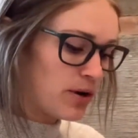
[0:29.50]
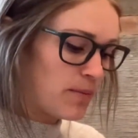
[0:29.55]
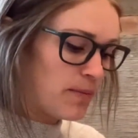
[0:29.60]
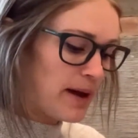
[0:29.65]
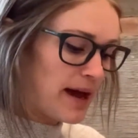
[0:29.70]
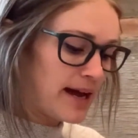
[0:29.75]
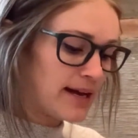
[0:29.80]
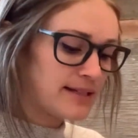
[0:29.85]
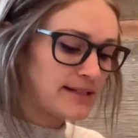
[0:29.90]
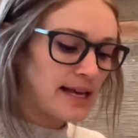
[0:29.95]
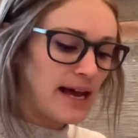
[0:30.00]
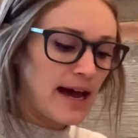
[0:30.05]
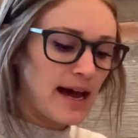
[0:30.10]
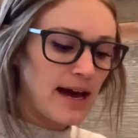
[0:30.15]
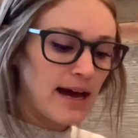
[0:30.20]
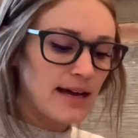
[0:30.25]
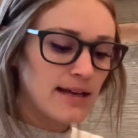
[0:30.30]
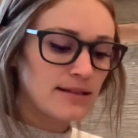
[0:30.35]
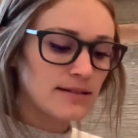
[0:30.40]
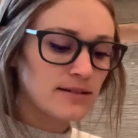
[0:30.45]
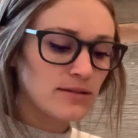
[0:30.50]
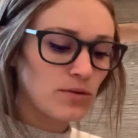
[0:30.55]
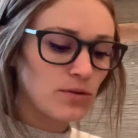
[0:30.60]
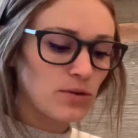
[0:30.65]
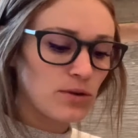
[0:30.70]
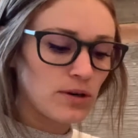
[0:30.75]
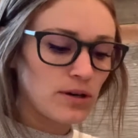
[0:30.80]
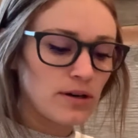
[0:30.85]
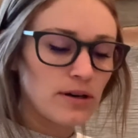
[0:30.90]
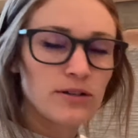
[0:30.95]
PEX has,
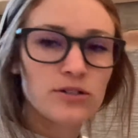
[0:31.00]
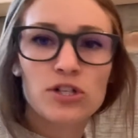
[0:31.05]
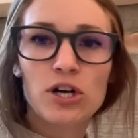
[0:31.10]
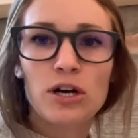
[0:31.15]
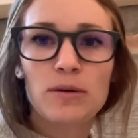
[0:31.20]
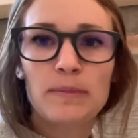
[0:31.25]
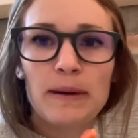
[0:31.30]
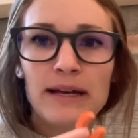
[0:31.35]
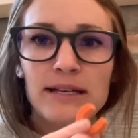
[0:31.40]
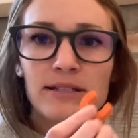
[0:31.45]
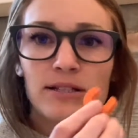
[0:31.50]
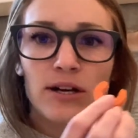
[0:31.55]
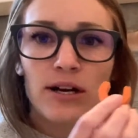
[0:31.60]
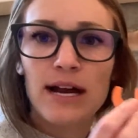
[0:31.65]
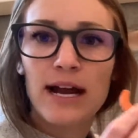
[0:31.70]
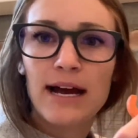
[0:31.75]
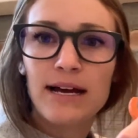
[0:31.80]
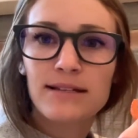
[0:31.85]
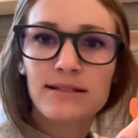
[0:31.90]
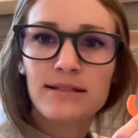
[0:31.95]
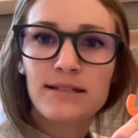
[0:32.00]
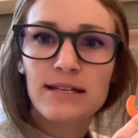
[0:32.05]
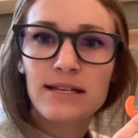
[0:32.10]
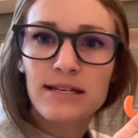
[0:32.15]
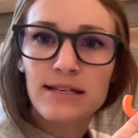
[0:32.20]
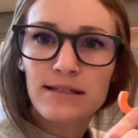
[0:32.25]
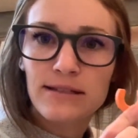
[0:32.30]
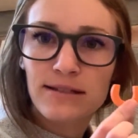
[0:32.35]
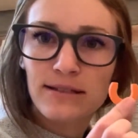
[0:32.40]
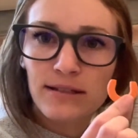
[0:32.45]
or shark bite, sorry, has
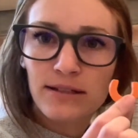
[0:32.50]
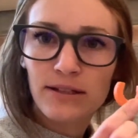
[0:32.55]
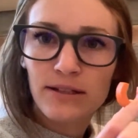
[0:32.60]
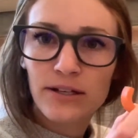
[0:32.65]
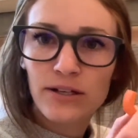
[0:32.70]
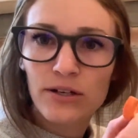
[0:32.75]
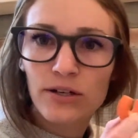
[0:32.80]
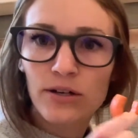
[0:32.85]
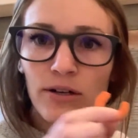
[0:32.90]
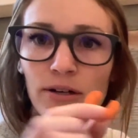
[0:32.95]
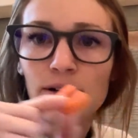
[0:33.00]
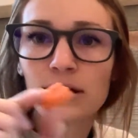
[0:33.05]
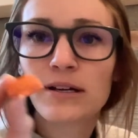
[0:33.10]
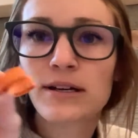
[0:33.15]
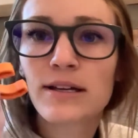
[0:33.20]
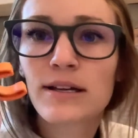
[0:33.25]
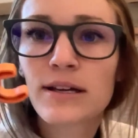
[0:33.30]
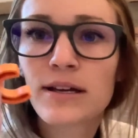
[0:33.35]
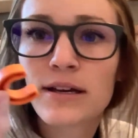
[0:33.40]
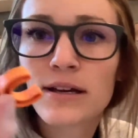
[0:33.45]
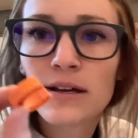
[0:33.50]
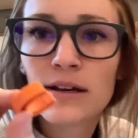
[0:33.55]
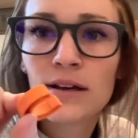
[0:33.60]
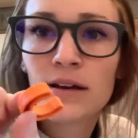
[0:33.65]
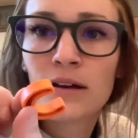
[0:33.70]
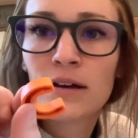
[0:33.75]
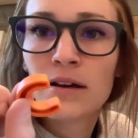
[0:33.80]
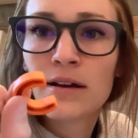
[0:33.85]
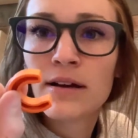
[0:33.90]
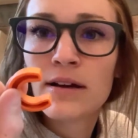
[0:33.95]
these little,
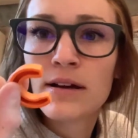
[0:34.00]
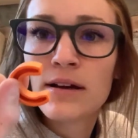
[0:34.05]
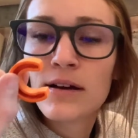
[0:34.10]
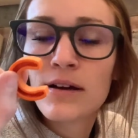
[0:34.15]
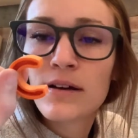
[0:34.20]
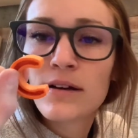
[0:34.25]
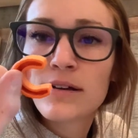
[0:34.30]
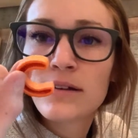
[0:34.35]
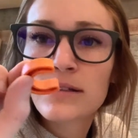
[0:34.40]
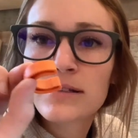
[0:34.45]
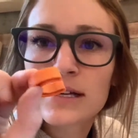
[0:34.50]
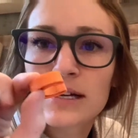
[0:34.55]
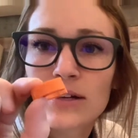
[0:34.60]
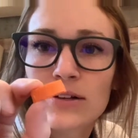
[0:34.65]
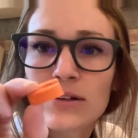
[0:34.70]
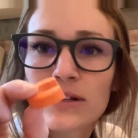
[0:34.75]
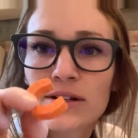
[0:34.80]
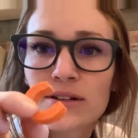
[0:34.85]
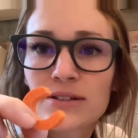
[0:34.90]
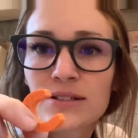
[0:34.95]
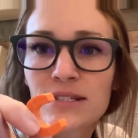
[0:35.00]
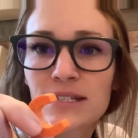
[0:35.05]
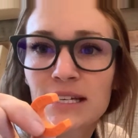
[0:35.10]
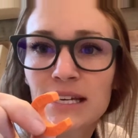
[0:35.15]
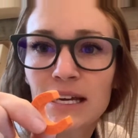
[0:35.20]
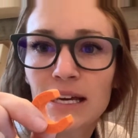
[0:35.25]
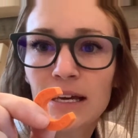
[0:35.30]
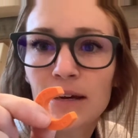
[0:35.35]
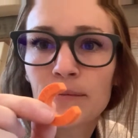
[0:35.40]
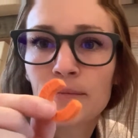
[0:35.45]
it's like a little
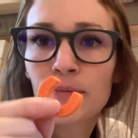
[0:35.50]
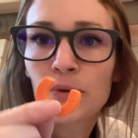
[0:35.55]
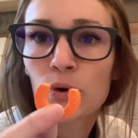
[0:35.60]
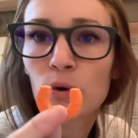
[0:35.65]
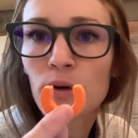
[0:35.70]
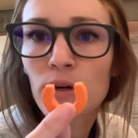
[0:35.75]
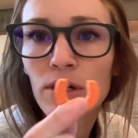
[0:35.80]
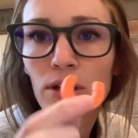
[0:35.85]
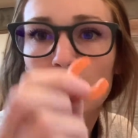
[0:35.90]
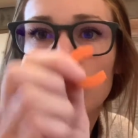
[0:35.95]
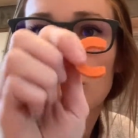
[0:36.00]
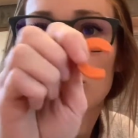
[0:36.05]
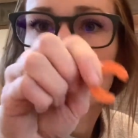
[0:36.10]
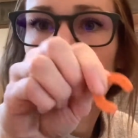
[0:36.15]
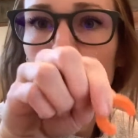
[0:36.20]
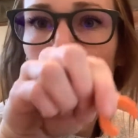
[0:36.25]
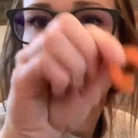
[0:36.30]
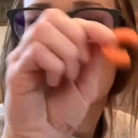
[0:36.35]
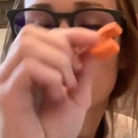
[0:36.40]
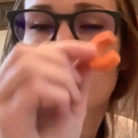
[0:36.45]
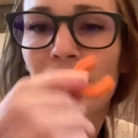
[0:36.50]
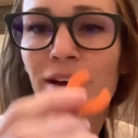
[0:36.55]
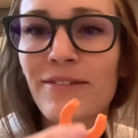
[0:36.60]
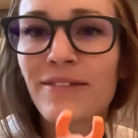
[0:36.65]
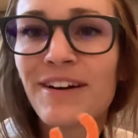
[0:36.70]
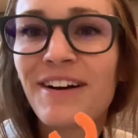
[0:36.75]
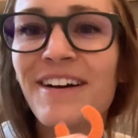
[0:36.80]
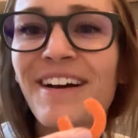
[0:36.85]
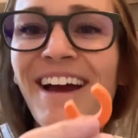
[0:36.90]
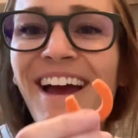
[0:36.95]
C or U or
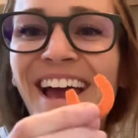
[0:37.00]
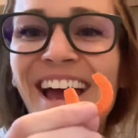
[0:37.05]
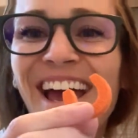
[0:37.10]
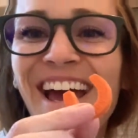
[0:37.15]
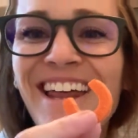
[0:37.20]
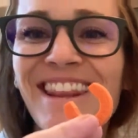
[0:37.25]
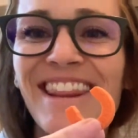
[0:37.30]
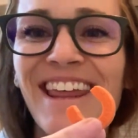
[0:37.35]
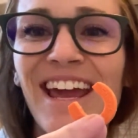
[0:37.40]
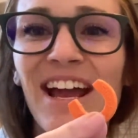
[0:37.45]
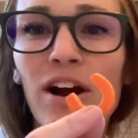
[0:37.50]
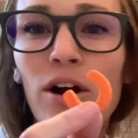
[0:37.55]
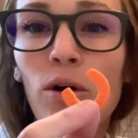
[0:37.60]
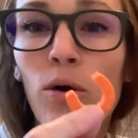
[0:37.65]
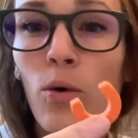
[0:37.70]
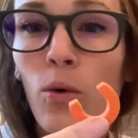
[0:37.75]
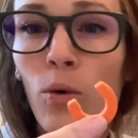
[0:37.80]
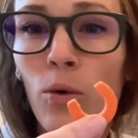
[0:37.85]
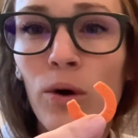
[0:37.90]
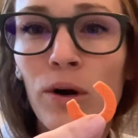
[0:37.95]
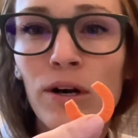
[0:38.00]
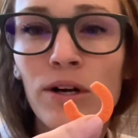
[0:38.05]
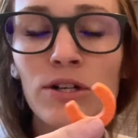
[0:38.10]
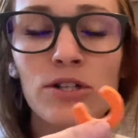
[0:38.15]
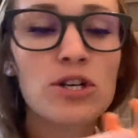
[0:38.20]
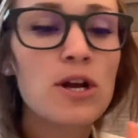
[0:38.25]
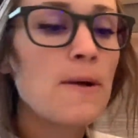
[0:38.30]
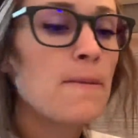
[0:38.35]
whatever, and they are orange